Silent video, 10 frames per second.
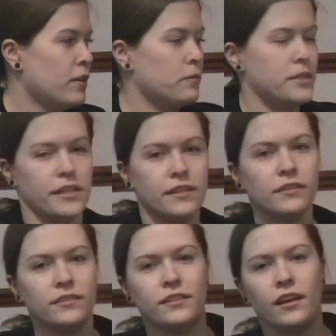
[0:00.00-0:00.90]
which
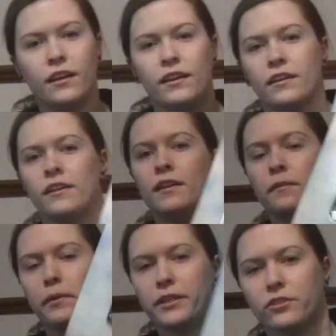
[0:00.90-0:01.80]
is
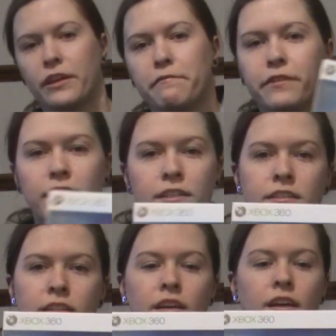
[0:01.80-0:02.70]
BioShock
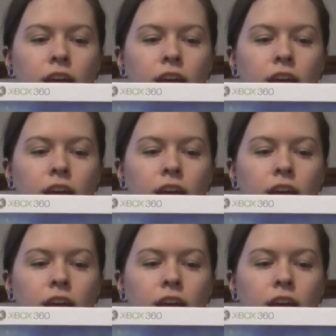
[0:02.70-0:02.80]
Infinite.